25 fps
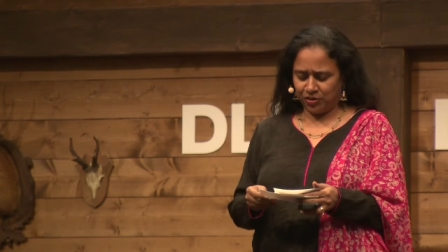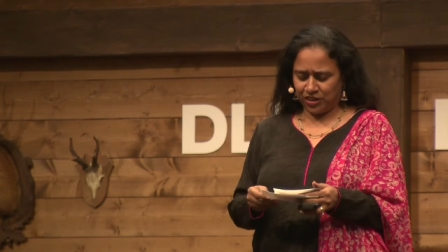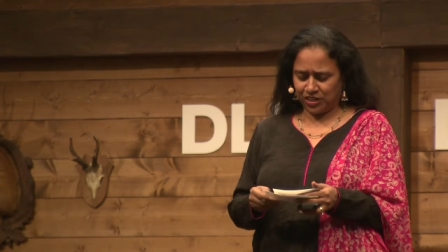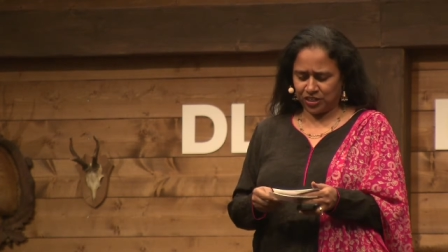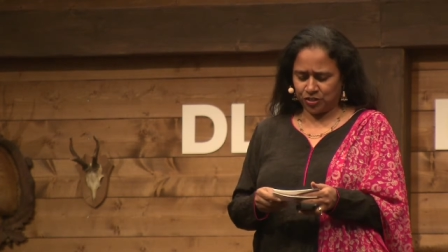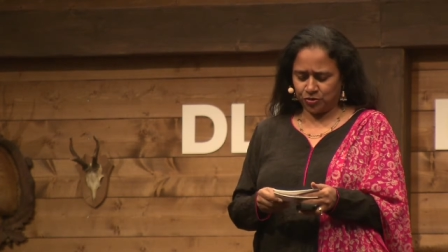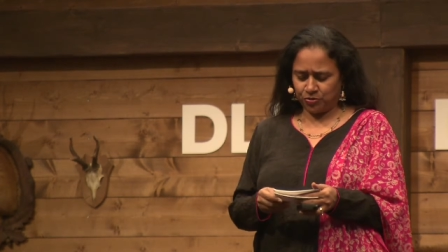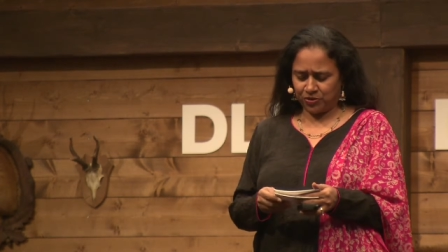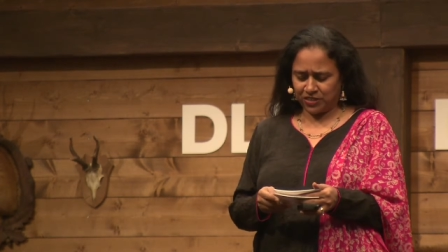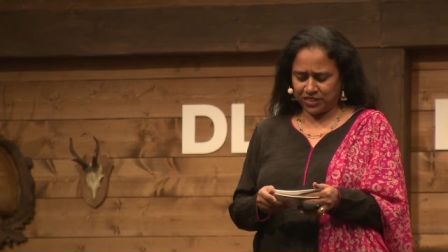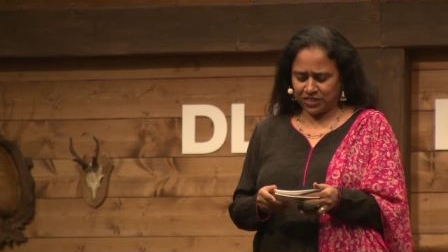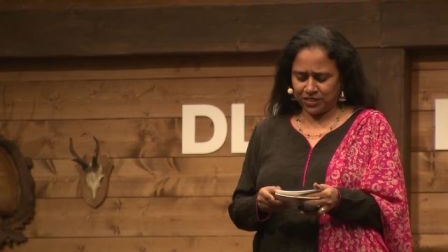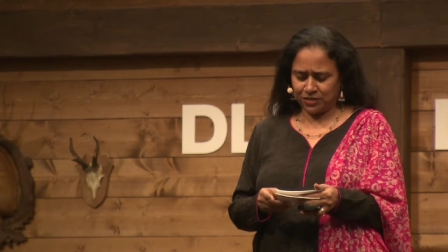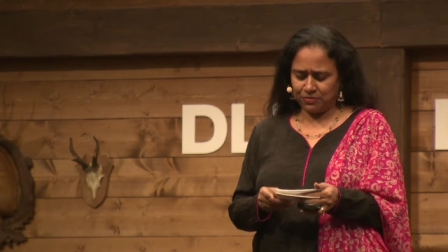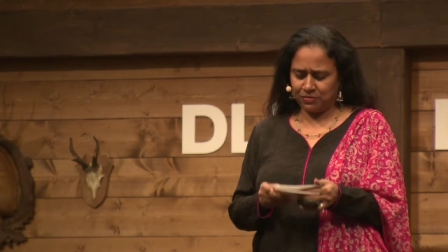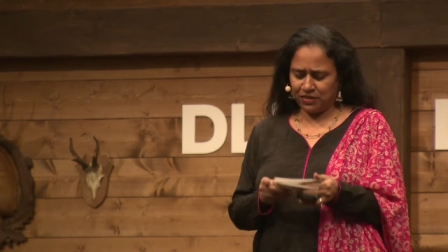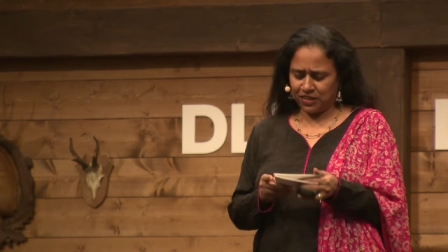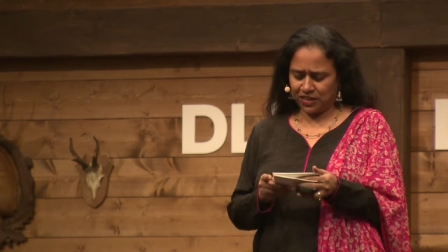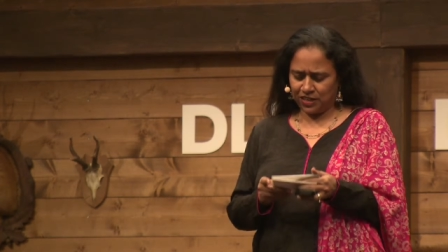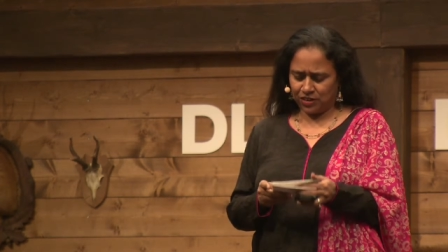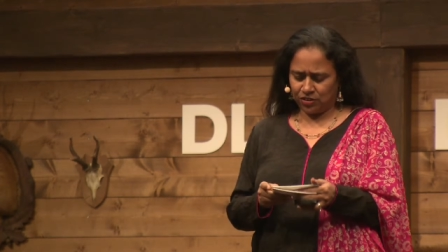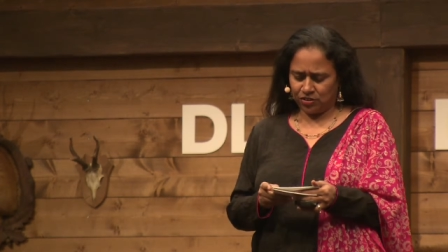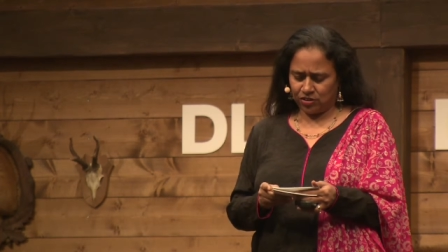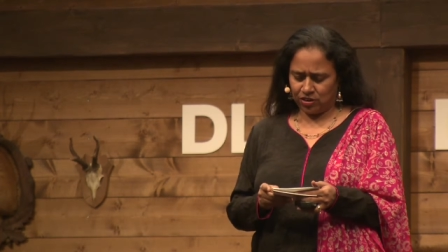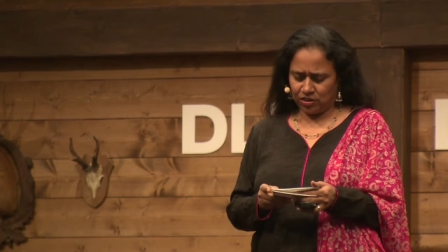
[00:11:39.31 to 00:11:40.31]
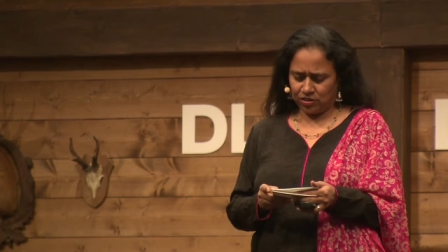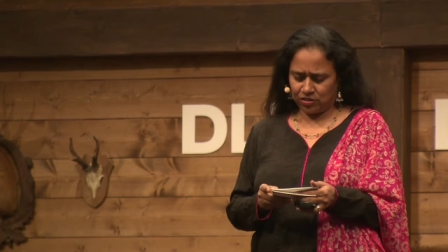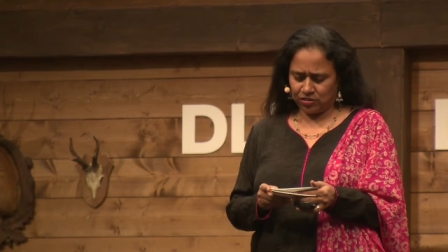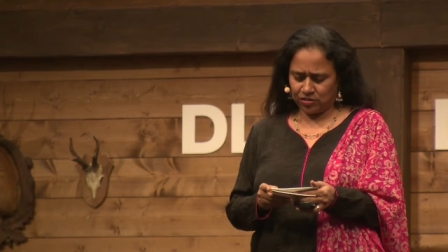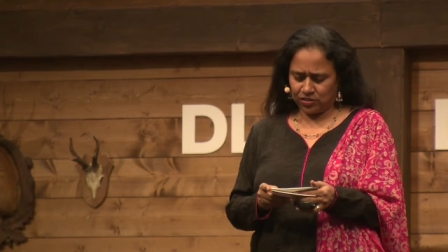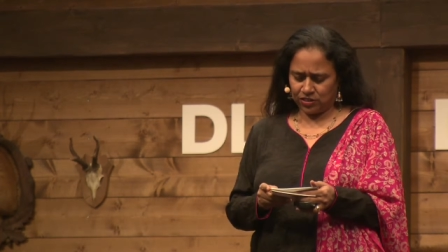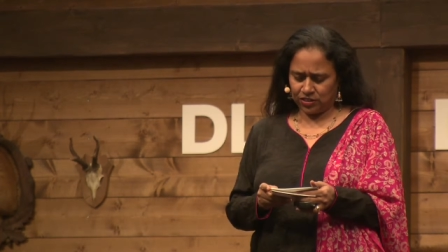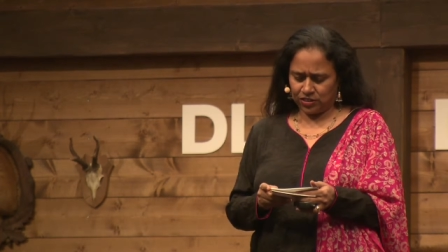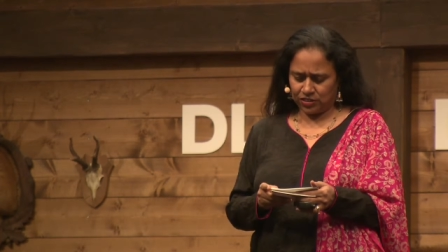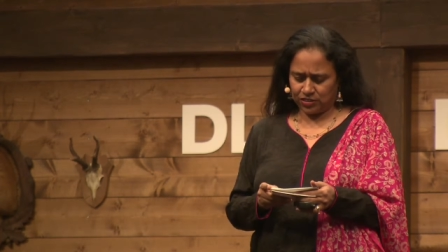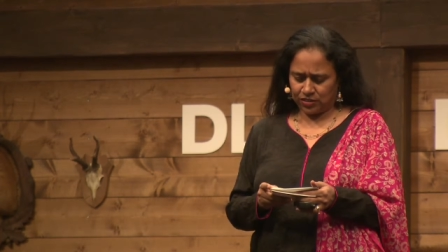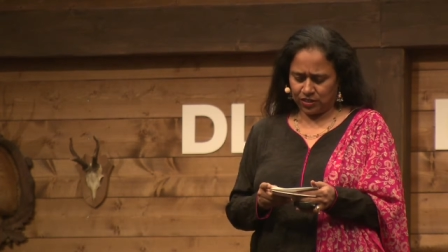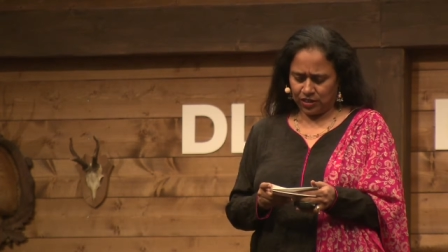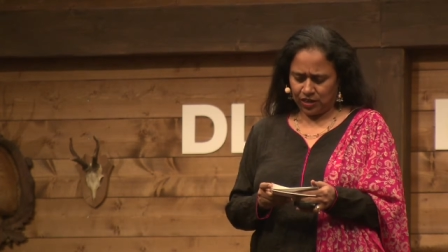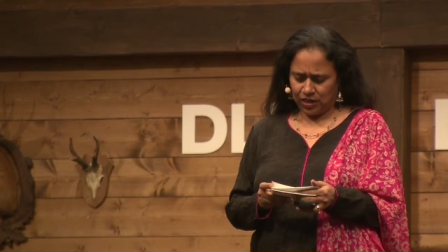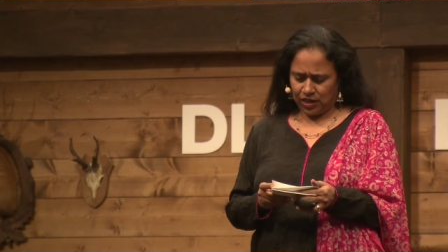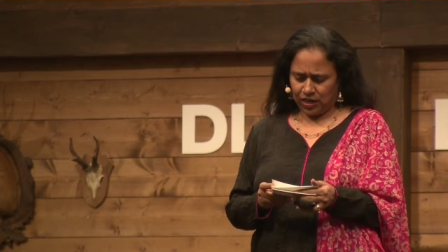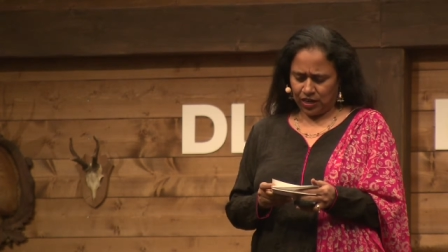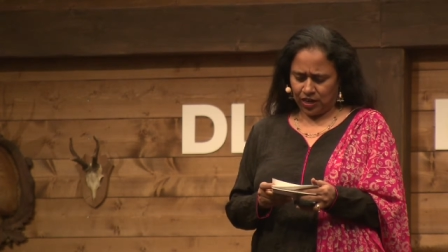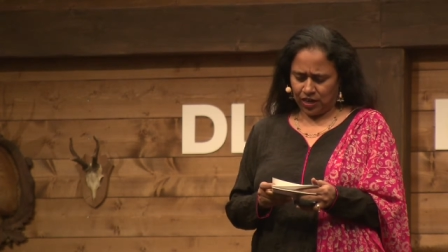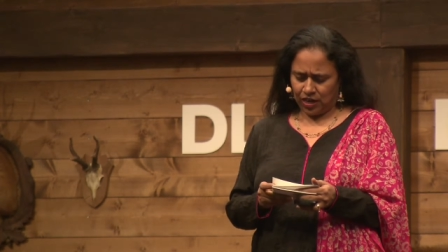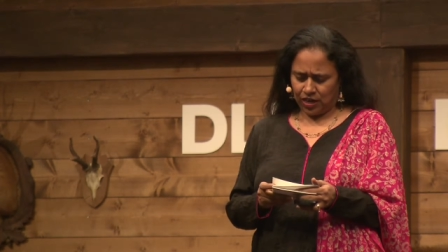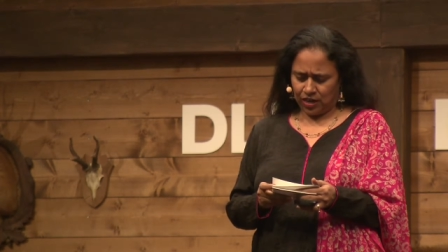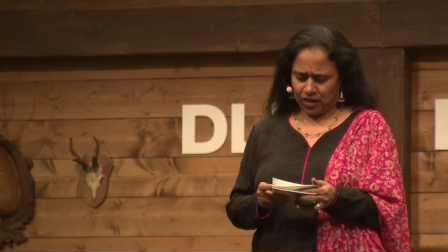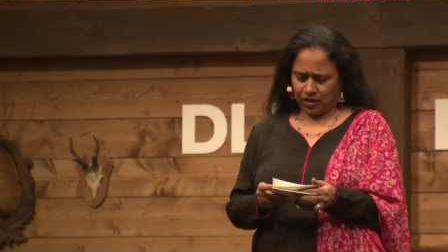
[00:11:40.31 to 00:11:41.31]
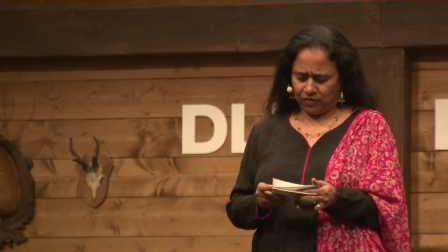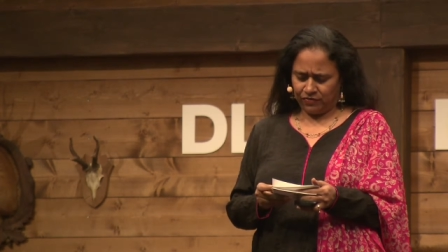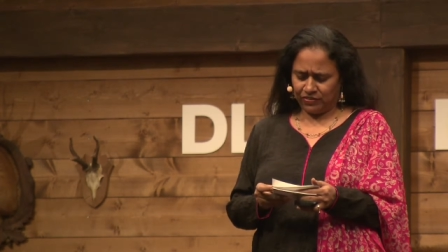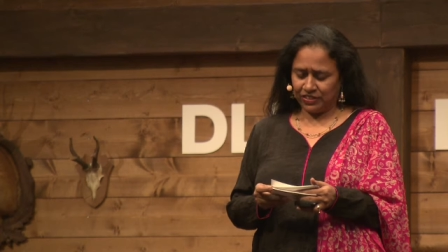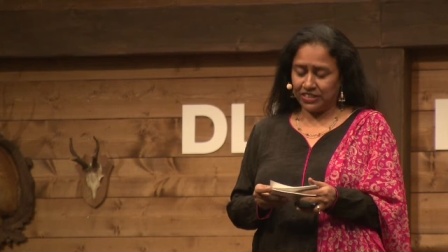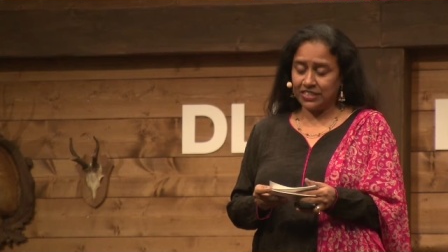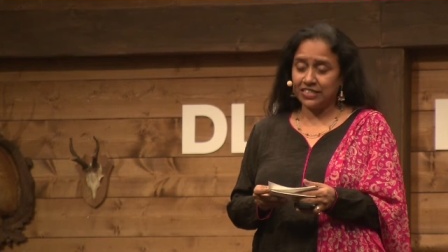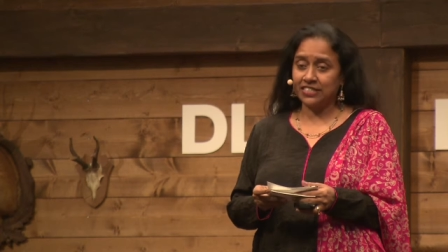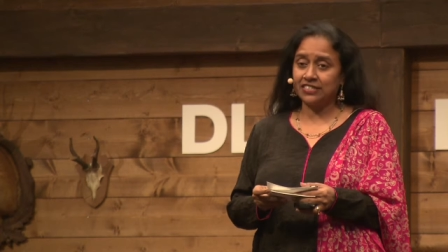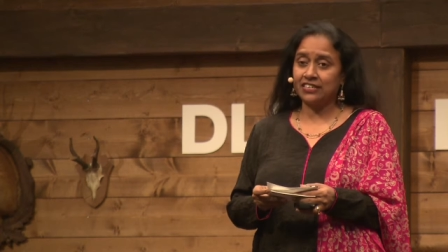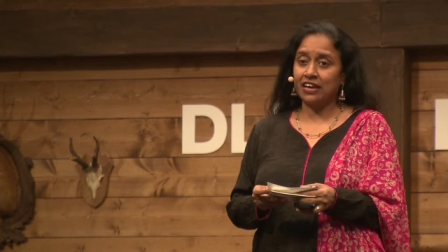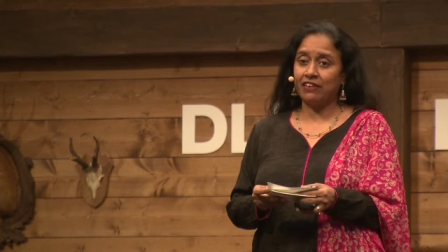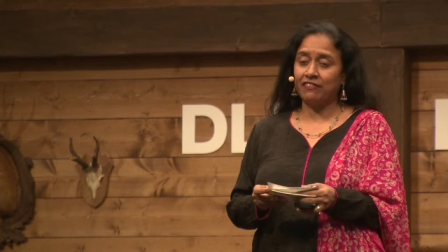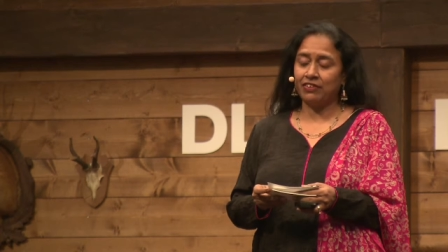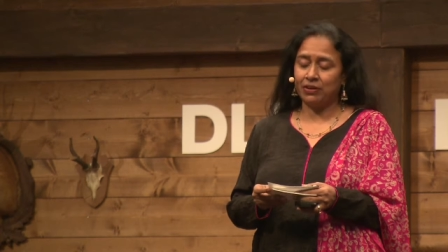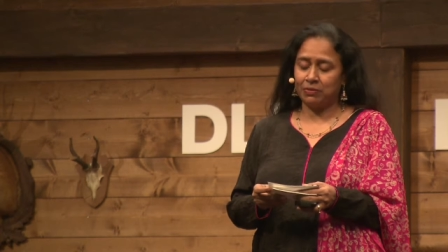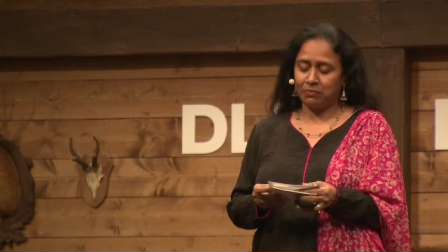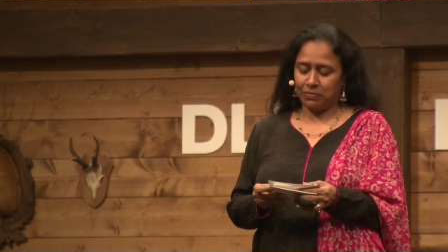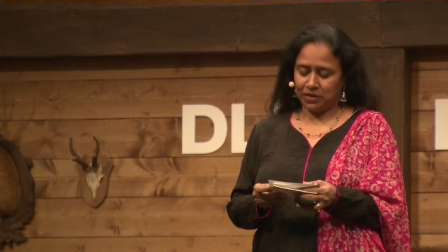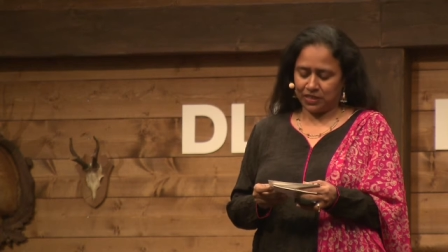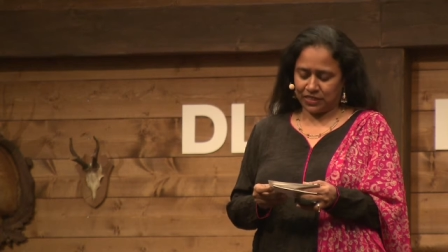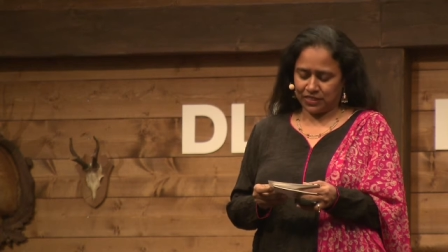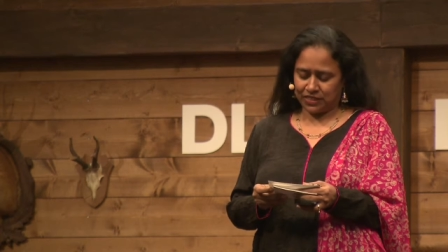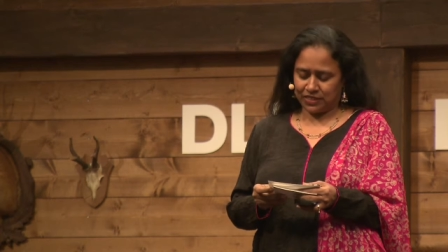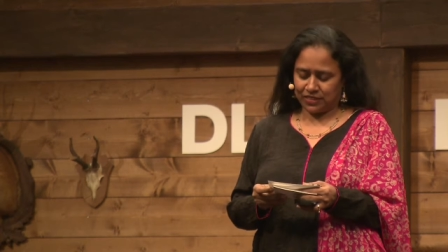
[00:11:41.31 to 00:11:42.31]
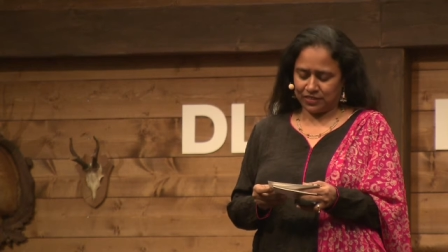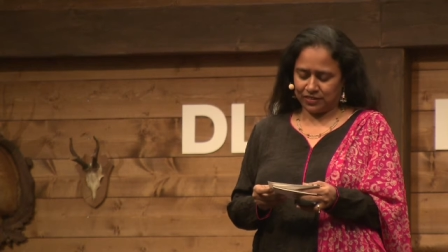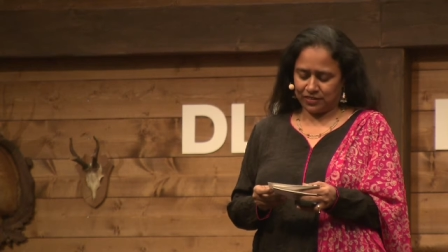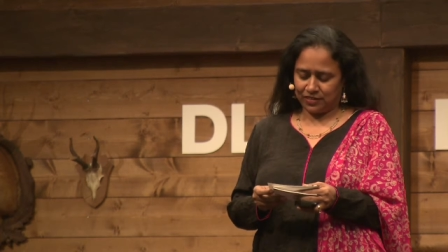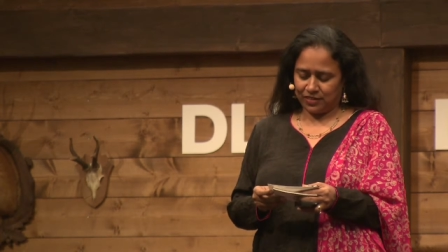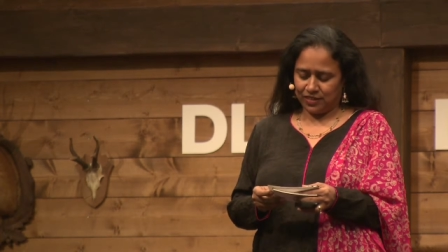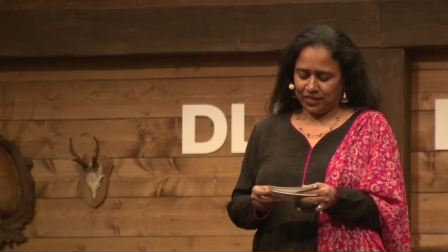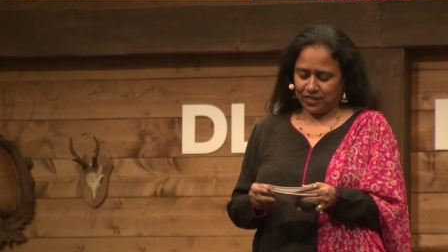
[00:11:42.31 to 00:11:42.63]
at $20 million uh, within seven months.